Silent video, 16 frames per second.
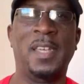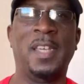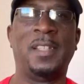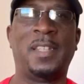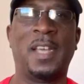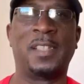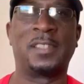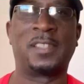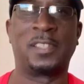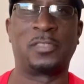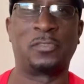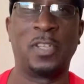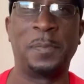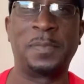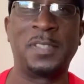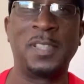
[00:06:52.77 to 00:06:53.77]
Hit that
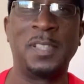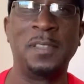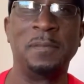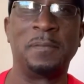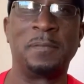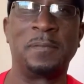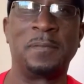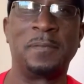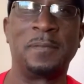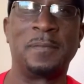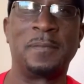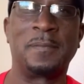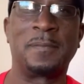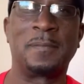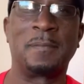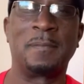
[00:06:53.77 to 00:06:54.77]
subscription,
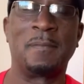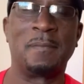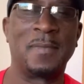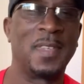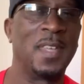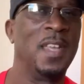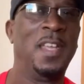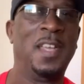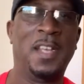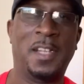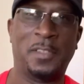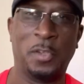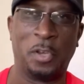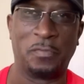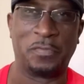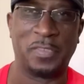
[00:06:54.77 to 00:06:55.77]

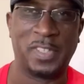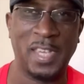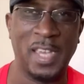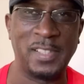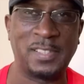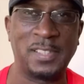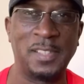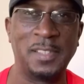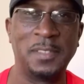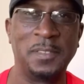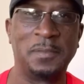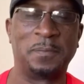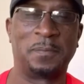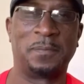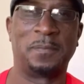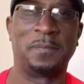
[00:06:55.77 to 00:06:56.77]
notification,
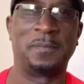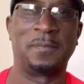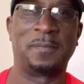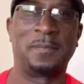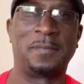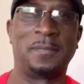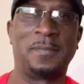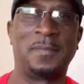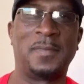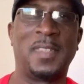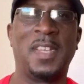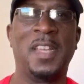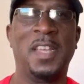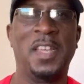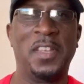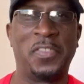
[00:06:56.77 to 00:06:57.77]

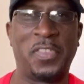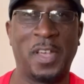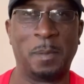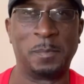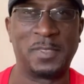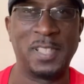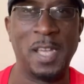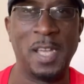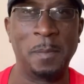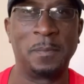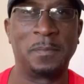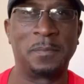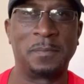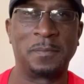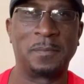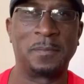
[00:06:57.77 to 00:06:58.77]
thumbs
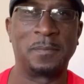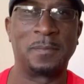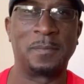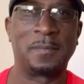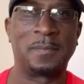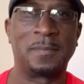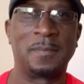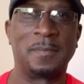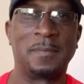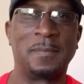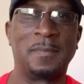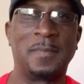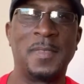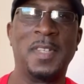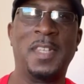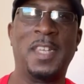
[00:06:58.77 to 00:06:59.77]
up,
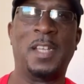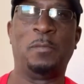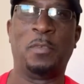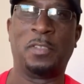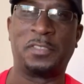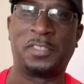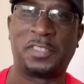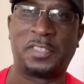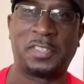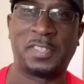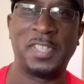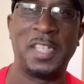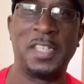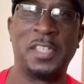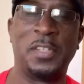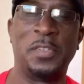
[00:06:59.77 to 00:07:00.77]
and we'll
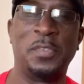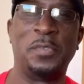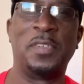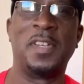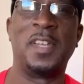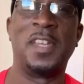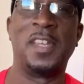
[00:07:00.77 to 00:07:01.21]
see you